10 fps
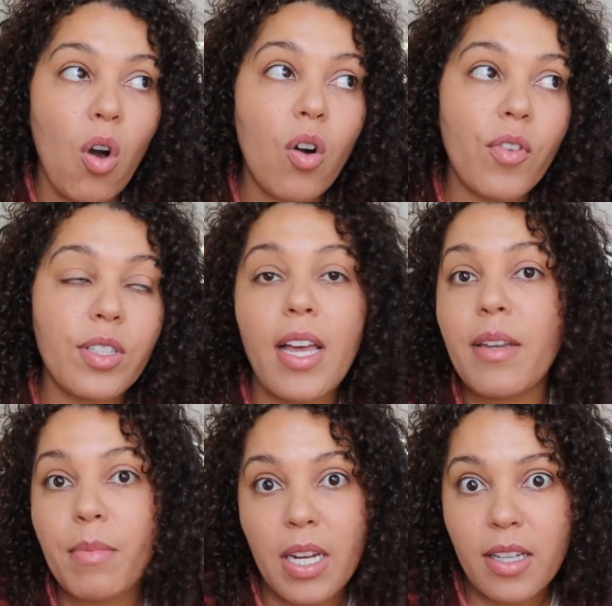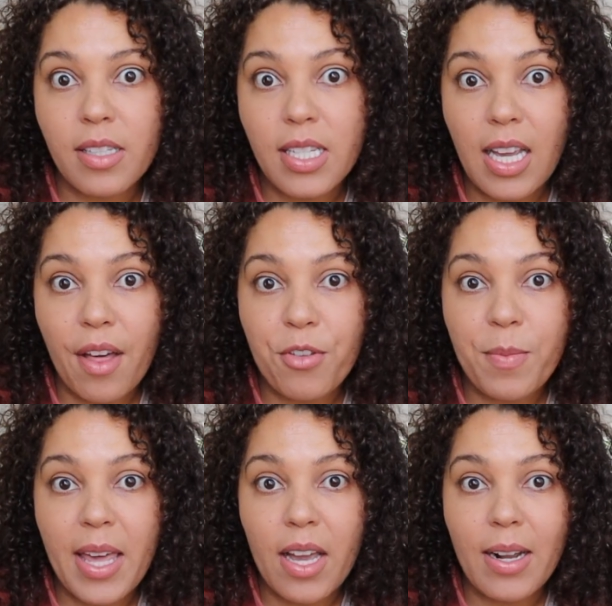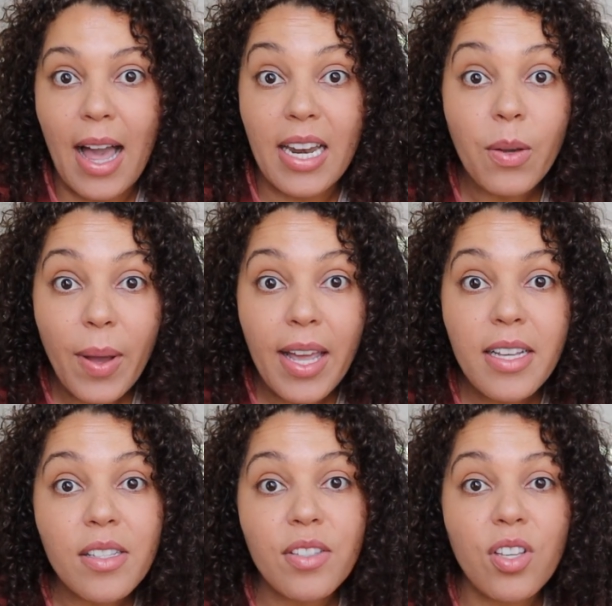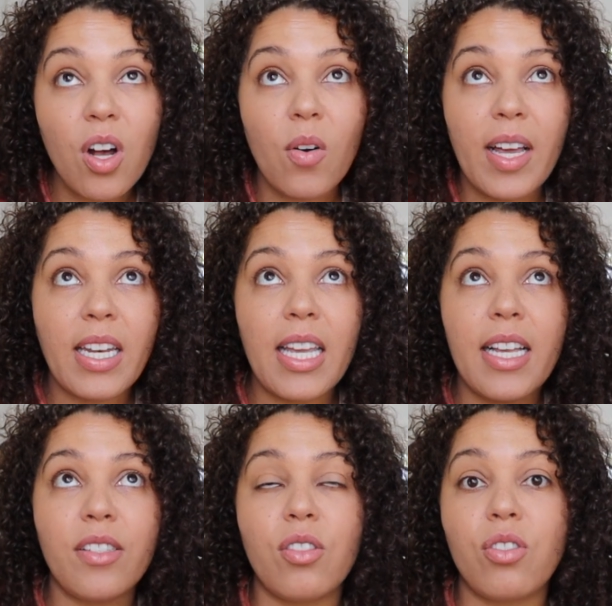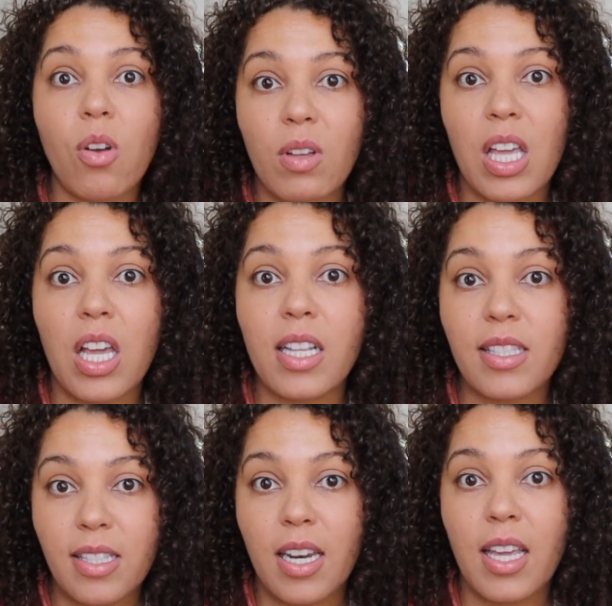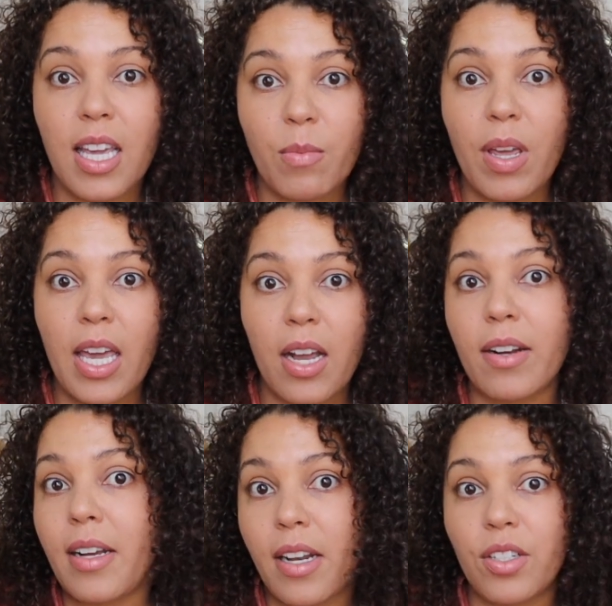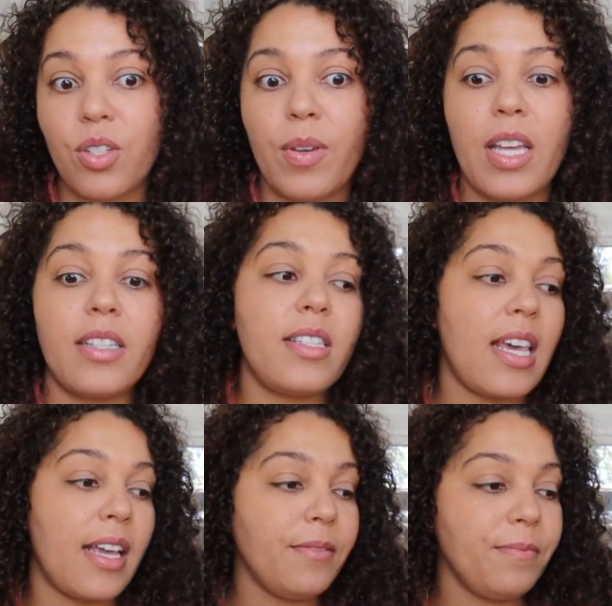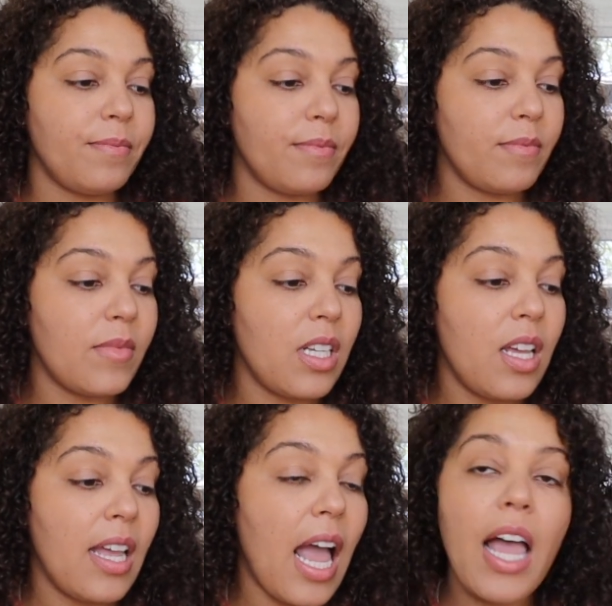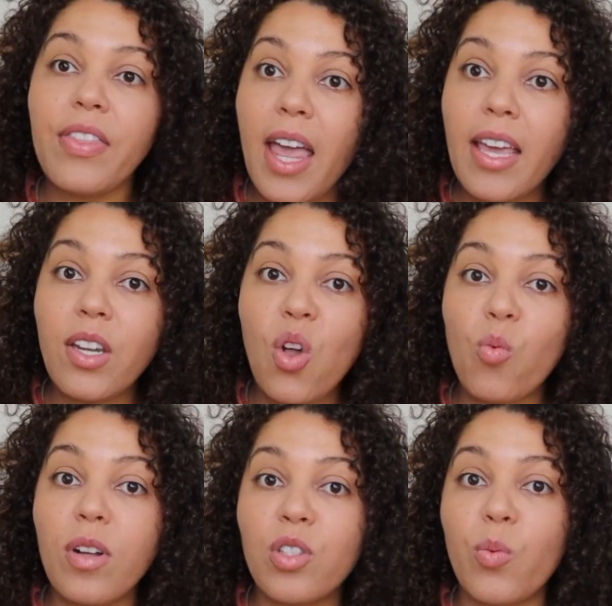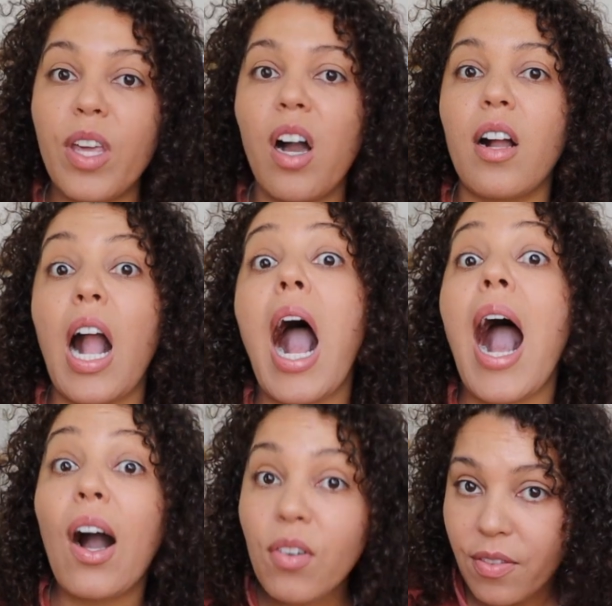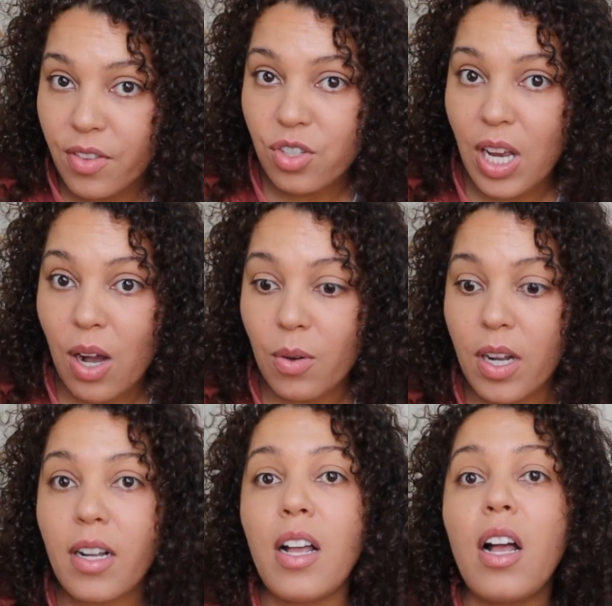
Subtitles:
over 10 minutes to get through my hair anyways, so it is soaking and sitting in my hair and kind of doing its thing. And then once we are out of the shower,